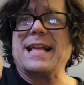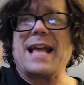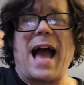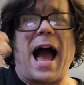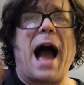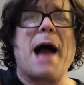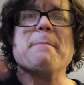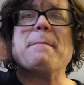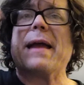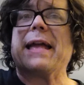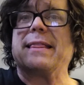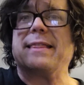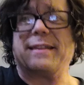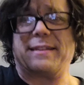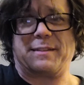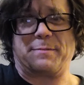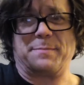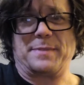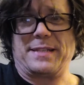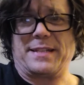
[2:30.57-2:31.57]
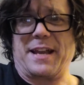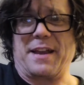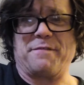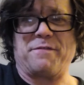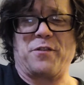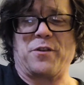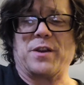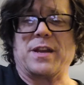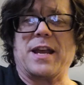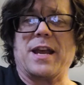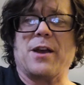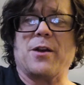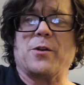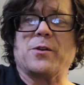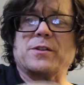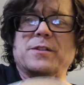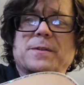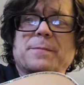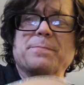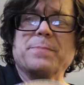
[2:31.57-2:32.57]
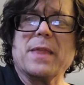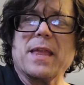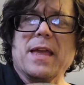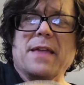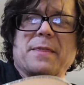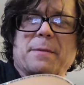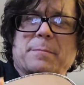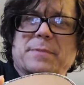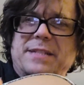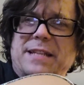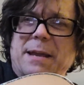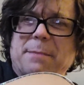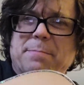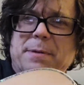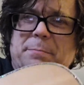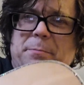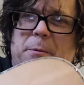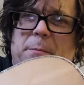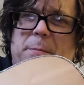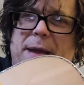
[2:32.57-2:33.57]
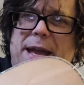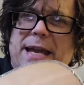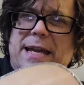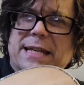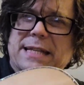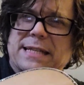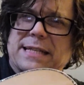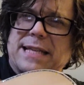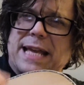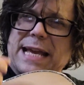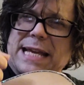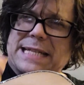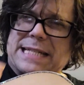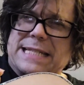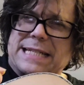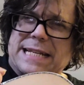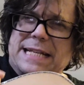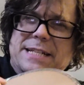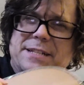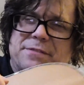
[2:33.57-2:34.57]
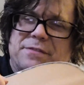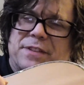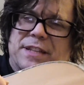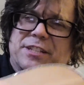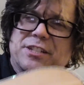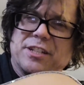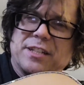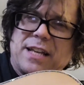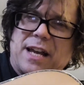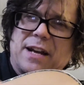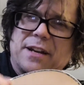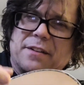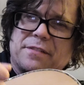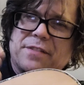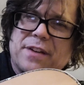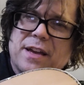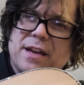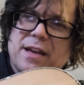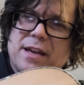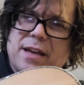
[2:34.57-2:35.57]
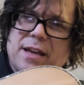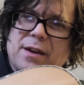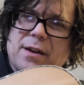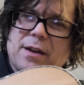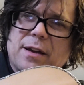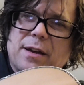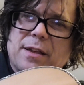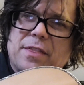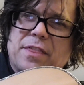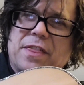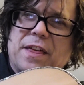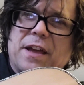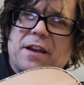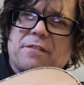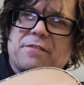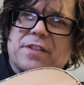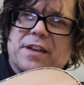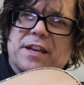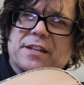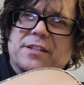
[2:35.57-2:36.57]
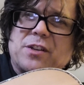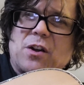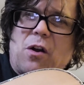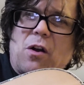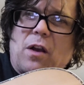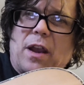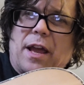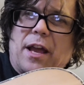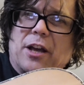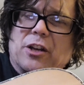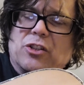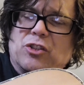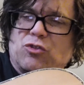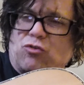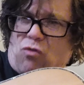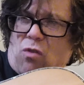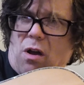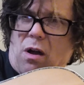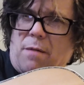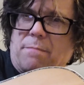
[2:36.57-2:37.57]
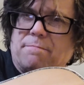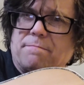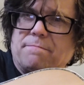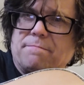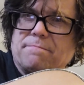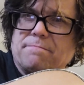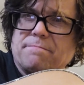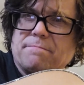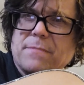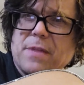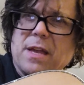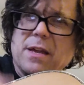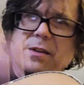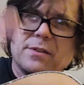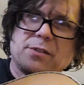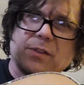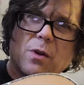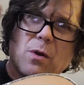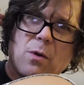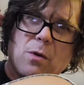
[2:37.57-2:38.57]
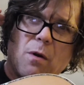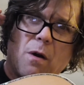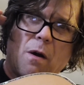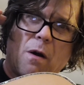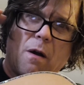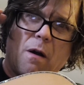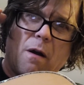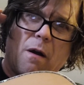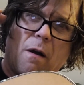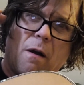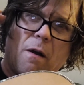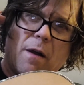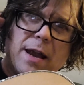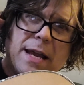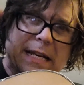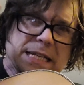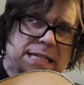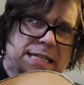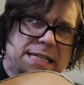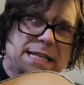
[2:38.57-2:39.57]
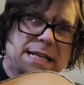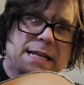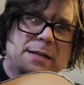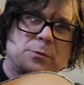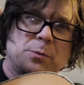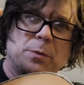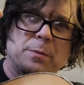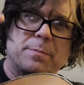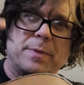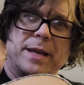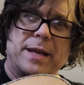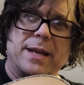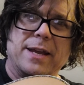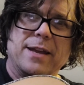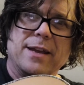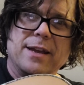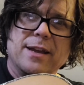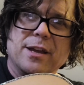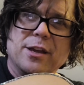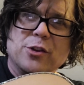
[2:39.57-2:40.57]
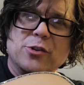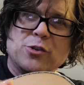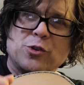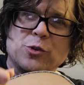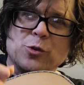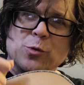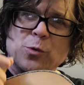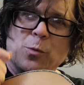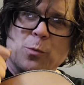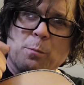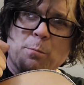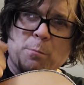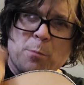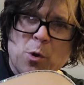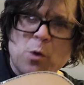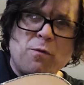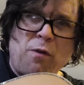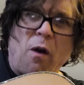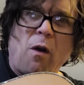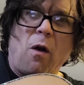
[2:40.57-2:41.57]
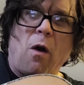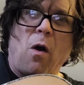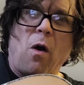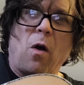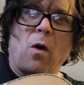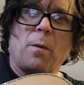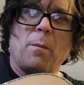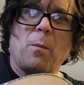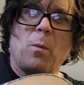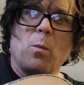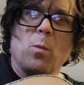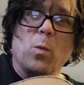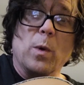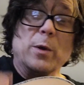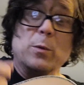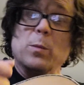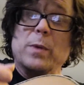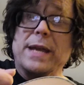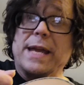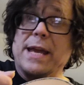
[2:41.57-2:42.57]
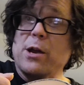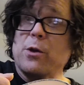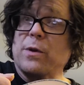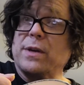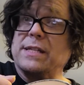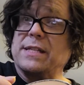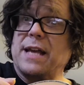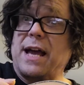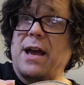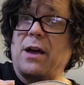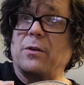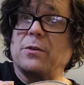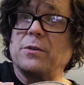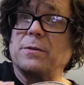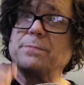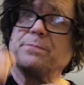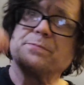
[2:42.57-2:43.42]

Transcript: I made this mistake for years. The mistake people make is they instinctively just kind of think of the guitar like a drum. So our instinct would be to move our arm when we hear a sound.